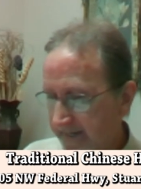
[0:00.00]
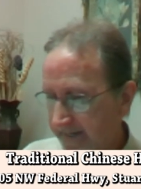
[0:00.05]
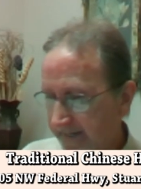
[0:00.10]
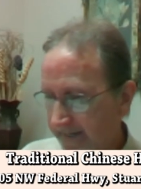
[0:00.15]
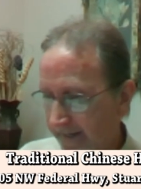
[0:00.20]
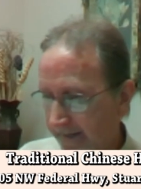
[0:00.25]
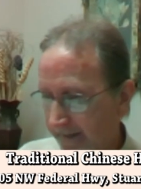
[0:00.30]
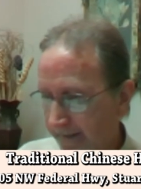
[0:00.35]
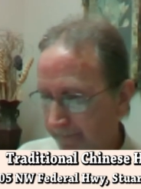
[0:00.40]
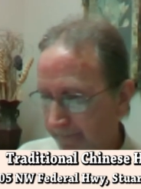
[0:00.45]

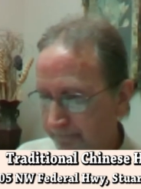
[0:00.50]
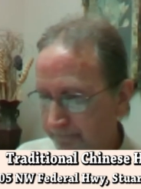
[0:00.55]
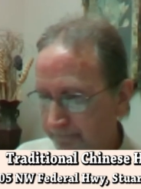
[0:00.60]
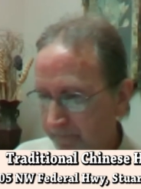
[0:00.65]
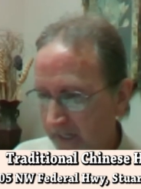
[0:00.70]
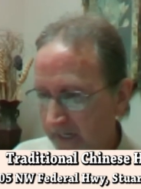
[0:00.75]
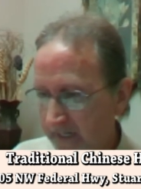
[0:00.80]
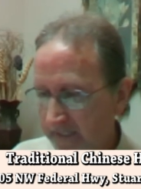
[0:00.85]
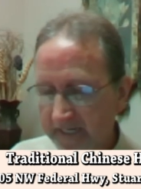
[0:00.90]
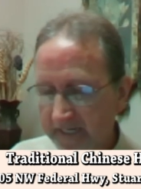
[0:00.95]
um,
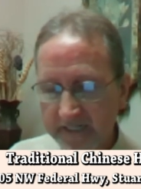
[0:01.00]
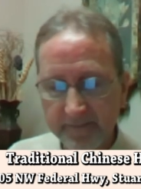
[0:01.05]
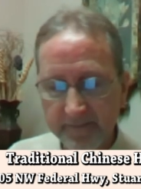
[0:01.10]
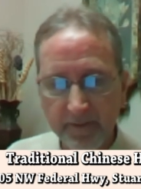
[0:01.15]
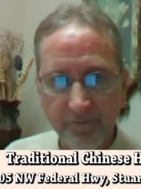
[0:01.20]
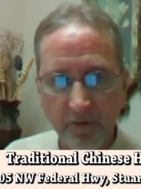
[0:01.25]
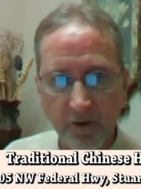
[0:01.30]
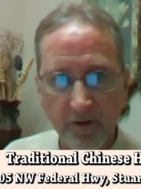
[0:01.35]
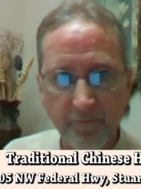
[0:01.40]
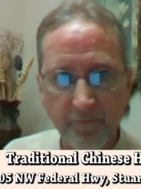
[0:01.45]
tend to be
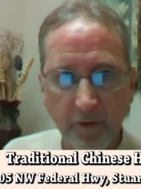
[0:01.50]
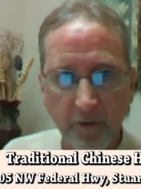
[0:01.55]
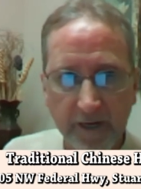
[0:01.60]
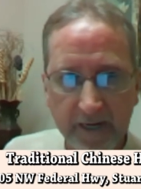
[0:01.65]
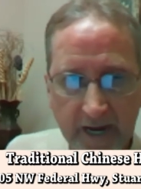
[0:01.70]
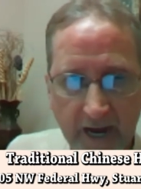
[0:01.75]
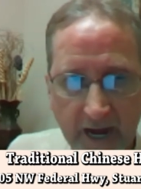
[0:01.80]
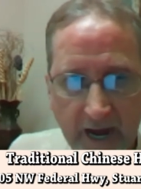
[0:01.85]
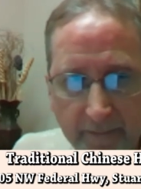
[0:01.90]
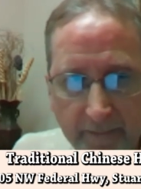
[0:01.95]
very, very
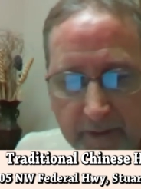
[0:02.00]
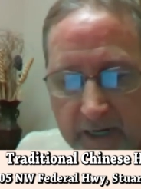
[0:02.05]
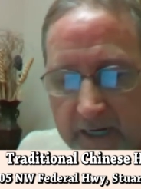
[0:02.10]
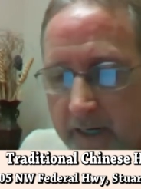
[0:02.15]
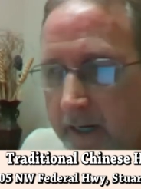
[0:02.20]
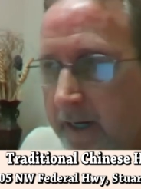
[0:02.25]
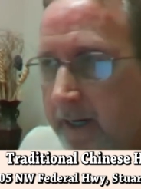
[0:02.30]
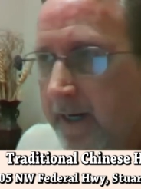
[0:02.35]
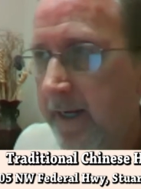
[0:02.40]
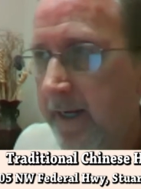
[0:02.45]
common,
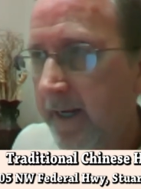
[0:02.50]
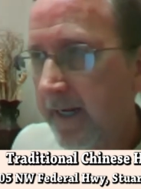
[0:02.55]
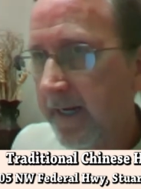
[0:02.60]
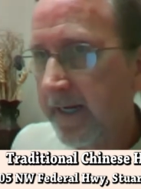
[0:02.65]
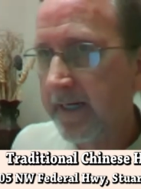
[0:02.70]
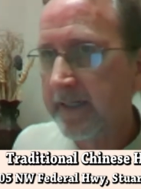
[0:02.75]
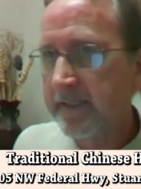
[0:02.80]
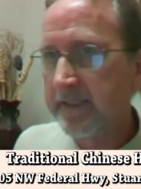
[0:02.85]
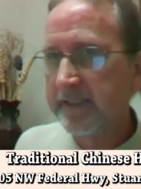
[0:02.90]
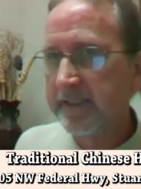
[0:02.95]

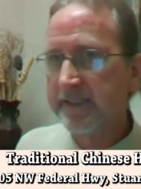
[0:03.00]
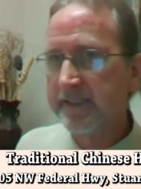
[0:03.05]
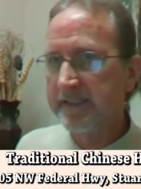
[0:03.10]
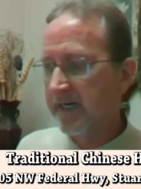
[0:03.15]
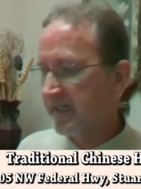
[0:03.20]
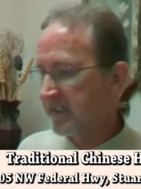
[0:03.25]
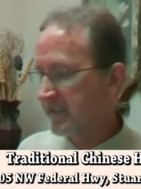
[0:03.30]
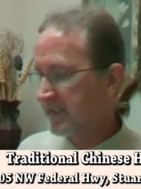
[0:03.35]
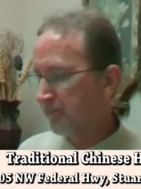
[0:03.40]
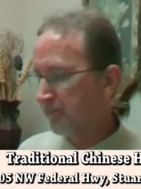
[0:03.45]
and
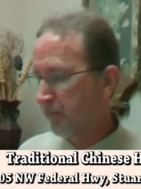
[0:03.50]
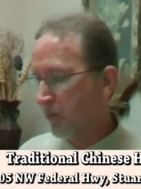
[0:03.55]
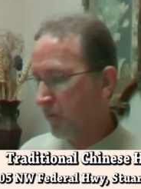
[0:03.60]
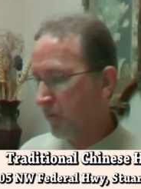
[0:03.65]
discuss